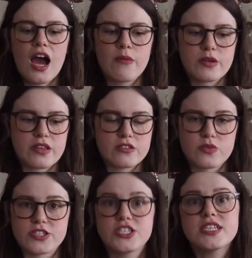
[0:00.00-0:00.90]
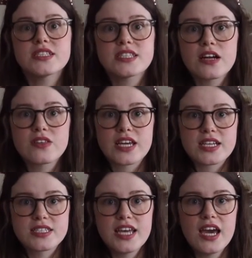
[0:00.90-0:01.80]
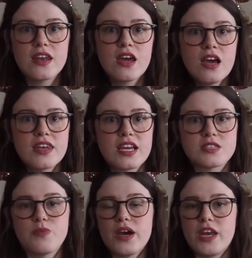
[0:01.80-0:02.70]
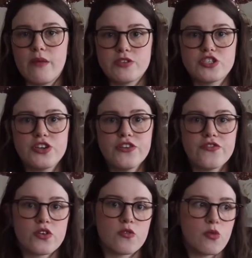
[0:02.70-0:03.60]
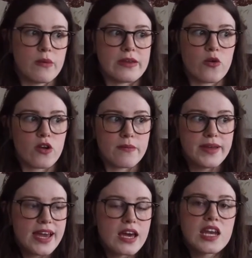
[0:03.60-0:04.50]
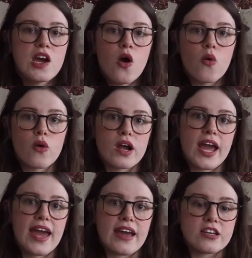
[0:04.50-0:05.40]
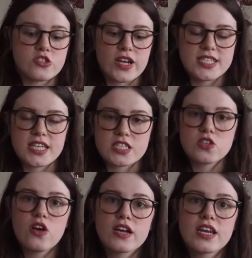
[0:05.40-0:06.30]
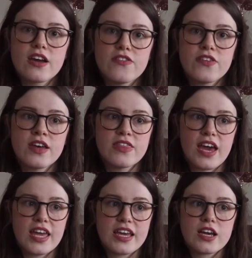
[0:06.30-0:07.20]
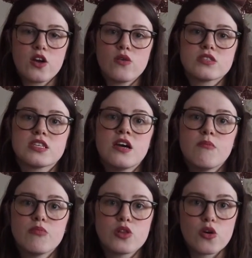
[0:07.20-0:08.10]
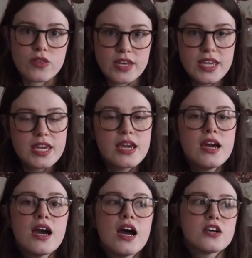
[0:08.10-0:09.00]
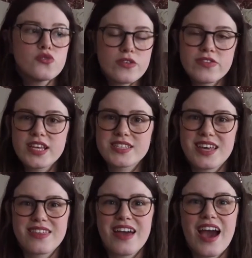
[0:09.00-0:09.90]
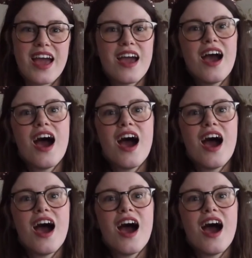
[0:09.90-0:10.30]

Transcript: You're allowed to wear jeans now, like I said, nice button-up shirt for a woman or a man, or a dress that's long enough that it goes below the knee, sort of things like that.